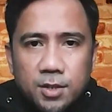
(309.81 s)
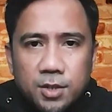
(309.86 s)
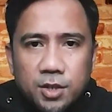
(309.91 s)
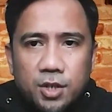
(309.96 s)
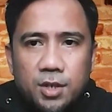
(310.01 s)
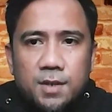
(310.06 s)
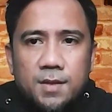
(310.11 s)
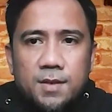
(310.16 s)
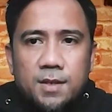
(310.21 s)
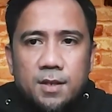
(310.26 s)

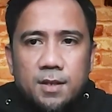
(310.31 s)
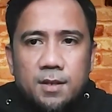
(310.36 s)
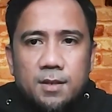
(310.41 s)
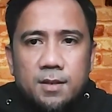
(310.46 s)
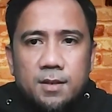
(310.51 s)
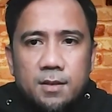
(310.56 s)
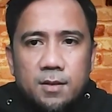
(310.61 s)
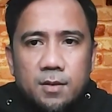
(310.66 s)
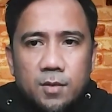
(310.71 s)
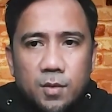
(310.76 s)
g6,
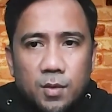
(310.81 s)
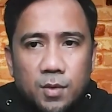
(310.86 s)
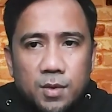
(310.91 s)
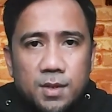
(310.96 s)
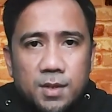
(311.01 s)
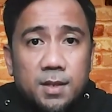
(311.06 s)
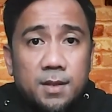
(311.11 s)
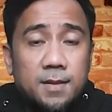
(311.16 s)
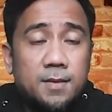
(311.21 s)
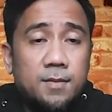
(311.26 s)
rook
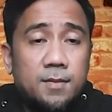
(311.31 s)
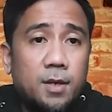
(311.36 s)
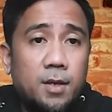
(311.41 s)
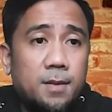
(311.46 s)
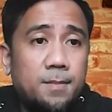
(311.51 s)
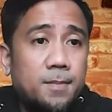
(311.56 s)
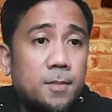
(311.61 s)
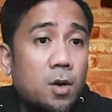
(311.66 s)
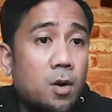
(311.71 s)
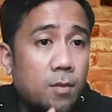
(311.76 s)

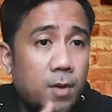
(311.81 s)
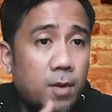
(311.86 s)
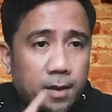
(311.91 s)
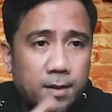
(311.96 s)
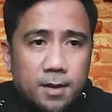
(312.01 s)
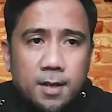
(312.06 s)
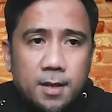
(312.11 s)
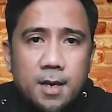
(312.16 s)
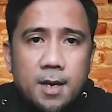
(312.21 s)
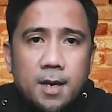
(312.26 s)
c3. All
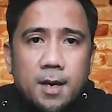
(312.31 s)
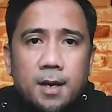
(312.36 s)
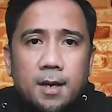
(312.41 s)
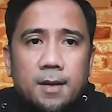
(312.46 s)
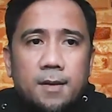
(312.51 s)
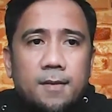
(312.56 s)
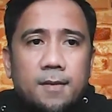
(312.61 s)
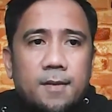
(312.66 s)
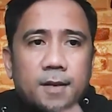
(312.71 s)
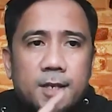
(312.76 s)
right.
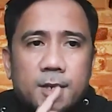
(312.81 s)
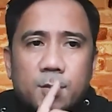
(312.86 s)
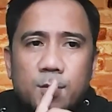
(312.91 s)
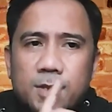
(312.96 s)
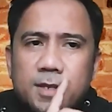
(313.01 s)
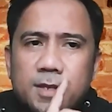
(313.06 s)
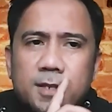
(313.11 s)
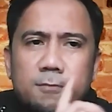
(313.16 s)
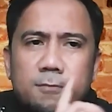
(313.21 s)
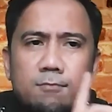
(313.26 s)
This
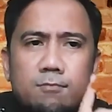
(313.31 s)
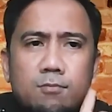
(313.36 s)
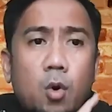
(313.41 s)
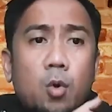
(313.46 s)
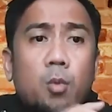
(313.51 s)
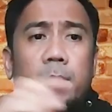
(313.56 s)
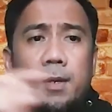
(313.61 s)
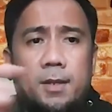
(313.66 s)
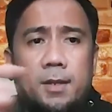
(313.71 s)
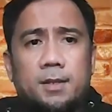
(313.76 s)
was the
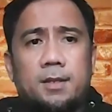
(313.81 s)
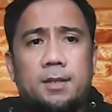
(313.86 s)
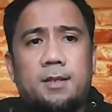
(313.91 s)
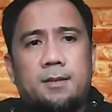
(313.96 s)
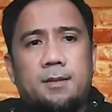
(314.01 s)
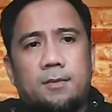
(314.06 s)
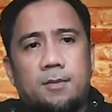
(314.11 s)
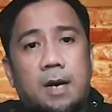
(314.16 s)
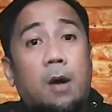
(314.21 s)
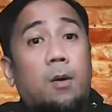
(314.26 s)
moment,
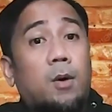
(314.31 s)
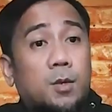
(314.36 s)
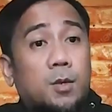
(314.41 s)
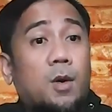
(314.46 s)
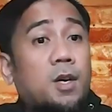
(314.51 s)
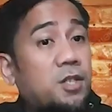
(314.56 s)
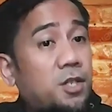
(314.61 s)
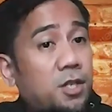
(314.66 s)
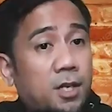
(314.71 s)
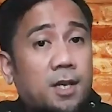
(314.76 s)
I was
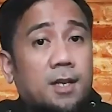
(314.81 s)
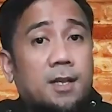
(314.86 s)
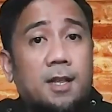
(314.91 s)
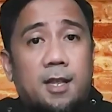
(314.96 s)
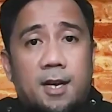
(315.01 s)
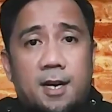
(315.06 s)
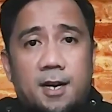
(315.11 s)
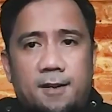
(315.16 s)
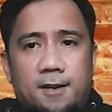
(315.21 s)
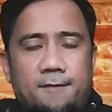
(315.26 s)
watching it
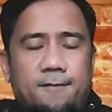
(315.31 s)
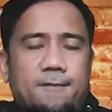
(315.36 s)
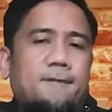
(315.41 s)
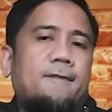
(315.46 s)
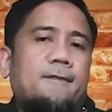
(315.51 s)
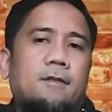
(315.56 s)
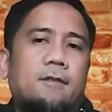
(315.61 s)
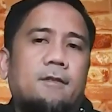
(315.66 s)
live,